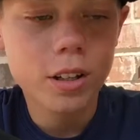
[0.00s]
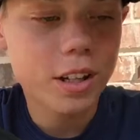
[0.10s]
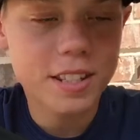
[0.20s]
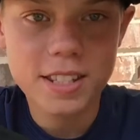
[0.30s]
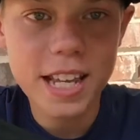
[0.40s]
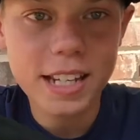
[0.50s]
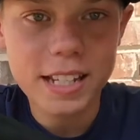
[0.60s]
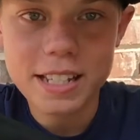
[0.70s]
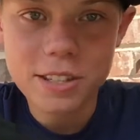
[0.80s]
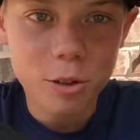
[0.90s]

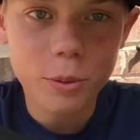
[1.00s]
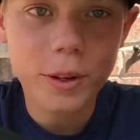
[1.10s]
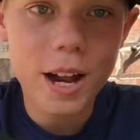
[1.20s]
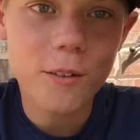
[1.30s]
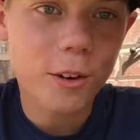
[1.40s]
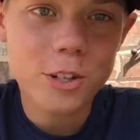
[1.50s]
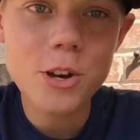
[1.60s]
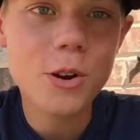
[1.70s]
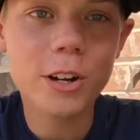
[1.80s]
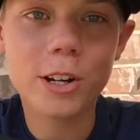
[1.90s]
Casitas or whatever
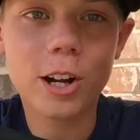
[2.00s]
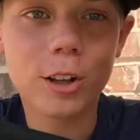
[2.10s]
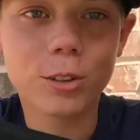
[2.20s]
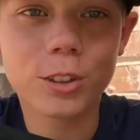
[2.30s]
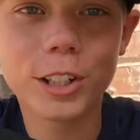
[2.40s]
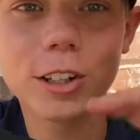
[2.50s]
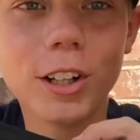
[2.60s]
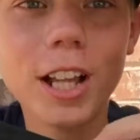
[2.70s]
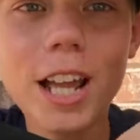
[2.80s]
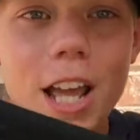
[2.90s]
$200 reel.
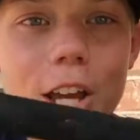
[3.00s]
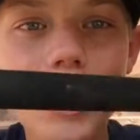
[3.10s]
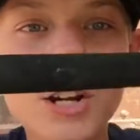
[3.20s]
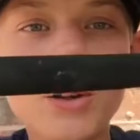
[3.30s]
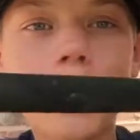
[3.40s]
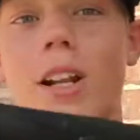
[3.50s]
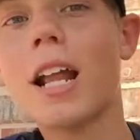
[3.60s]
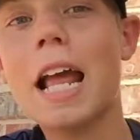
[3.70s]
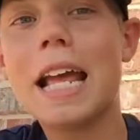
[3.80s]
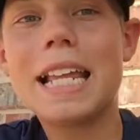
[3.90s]
You don't
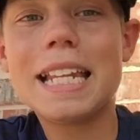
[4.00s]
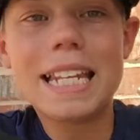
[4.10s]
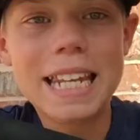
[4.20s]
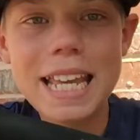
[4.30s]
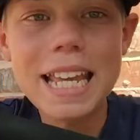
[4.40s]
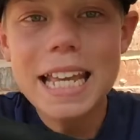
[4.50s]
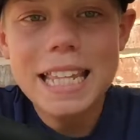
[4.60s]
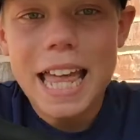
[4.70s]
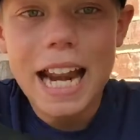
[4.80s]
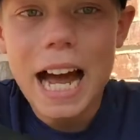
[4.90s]
need
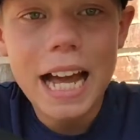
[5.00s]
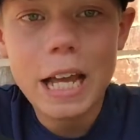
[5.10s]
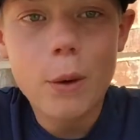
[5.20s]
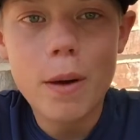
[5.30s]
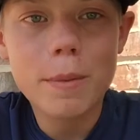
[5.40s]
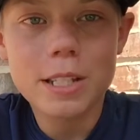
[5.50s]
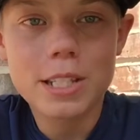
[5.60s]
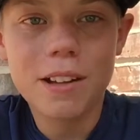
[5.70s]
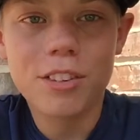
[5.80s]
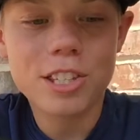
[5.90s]
that high equipment
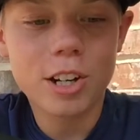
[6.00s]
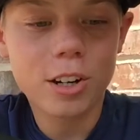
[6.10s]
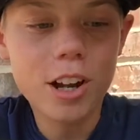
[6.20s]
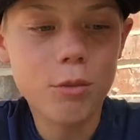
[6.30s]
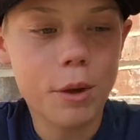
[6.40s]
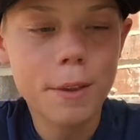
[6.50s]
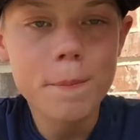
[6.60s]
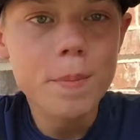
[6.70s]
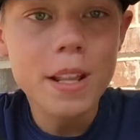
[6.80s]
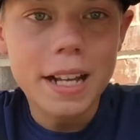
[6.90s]
stuff to start off with,
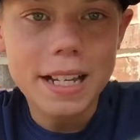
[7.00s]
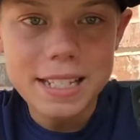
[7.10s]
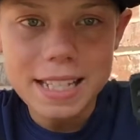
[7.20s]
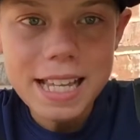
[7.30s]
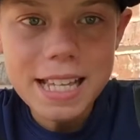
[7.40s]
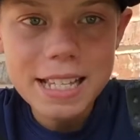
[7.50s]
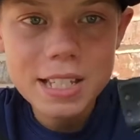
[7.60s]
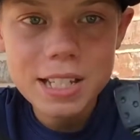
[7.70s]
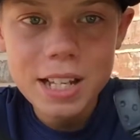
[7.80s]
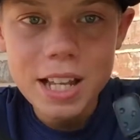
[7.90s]
because
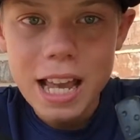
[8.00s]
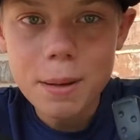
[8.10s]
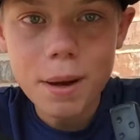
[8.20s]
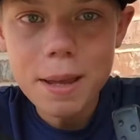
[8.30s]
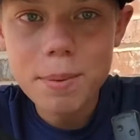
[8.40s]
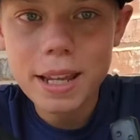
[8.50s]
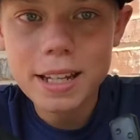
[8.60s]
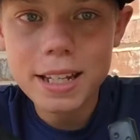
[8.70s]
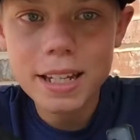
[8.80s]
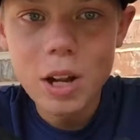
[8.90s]
this, in my
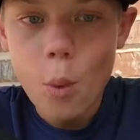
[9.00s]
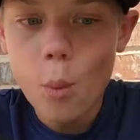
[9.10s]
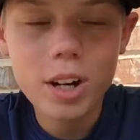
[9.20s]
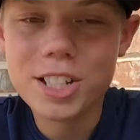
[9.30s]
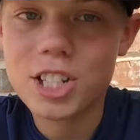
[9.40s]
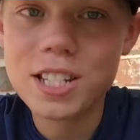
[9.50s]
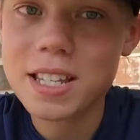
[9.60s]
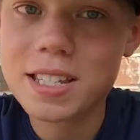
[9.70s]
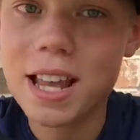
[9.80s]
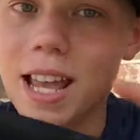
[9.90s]
opinion, works just
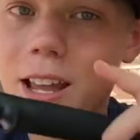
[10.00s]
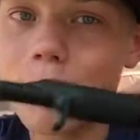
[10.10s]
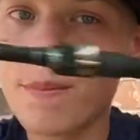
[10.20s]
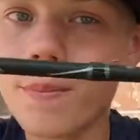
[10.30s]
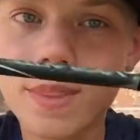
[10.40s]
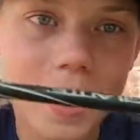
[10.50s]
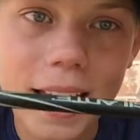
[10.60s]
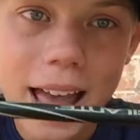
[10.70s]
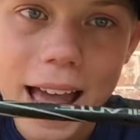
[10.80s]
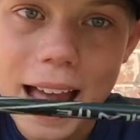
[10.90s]
the same
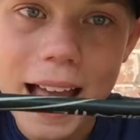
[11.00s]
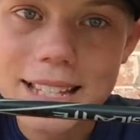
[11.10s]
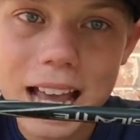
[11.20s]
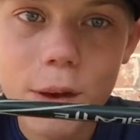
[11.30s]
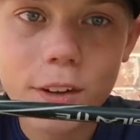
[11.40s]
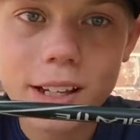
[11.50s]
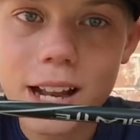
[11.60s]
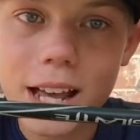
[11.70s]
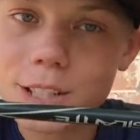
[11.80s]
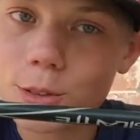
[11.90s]
as having a
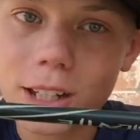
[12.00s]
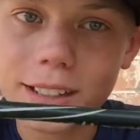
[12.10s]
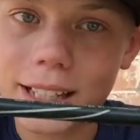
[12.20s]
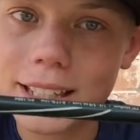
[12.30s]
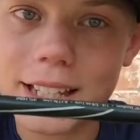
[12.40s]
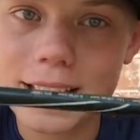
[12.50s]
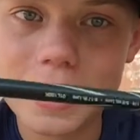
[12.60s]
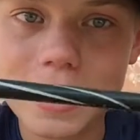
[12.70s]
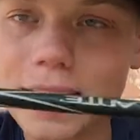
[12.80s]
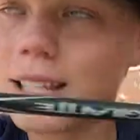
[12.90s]
nice rod like this.